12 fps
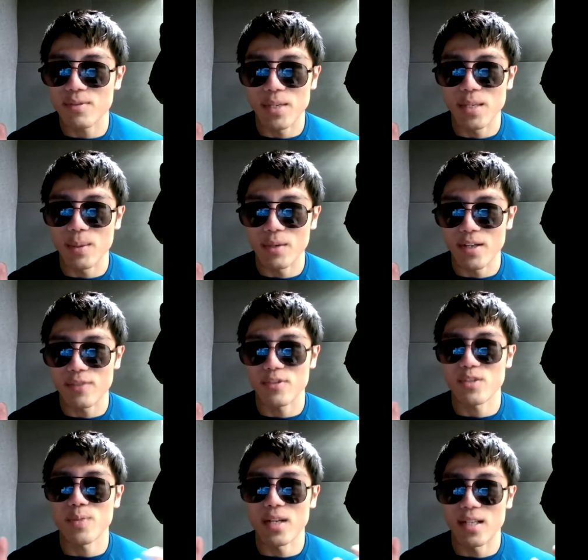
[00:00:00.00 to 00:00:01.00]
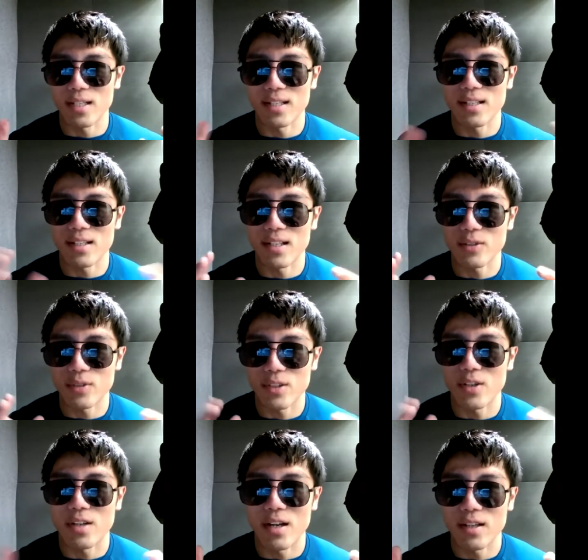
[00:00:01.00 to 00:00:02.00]
pandemic virus from spreading in a
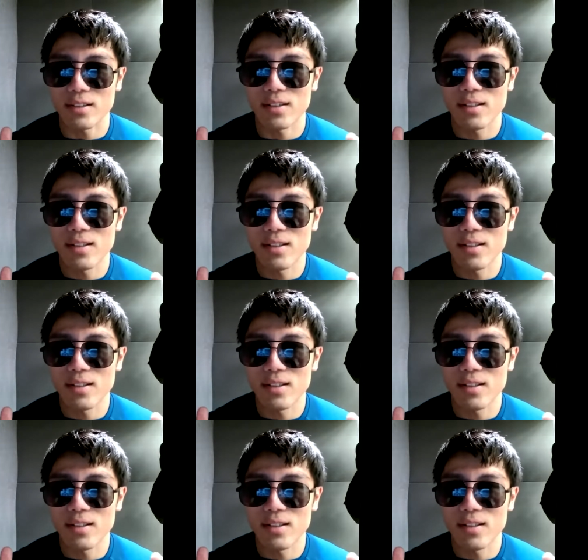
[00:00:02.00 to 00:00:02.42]
country or not.